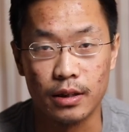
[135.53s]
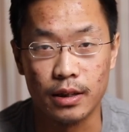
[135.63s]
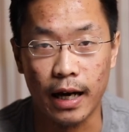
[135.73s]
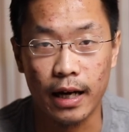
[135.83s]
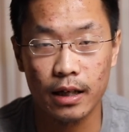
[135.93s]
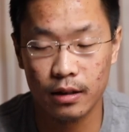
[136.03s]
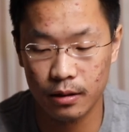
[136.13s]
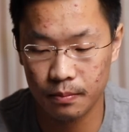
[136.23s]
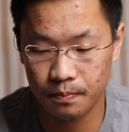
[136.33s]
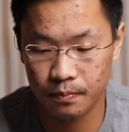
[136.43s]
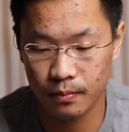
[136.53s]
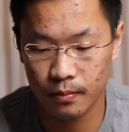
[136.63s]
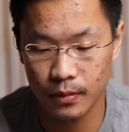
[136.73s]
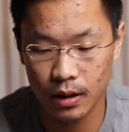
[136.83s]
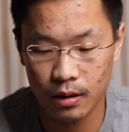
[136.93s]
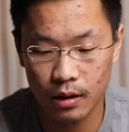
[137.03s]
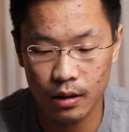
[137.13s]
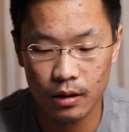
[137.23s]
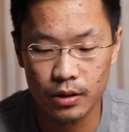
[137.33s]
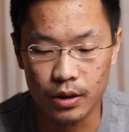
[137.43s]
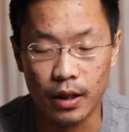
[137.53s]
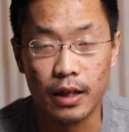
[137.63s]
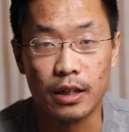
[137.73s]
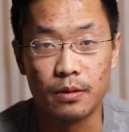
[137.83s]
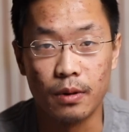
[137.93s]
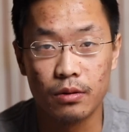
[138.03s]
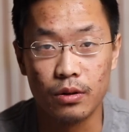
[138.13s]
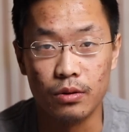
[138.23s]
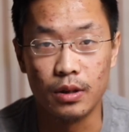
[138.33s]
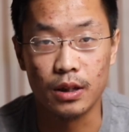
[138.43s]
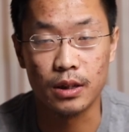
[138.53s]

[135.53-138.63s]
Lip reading: stack. So then I smoked through the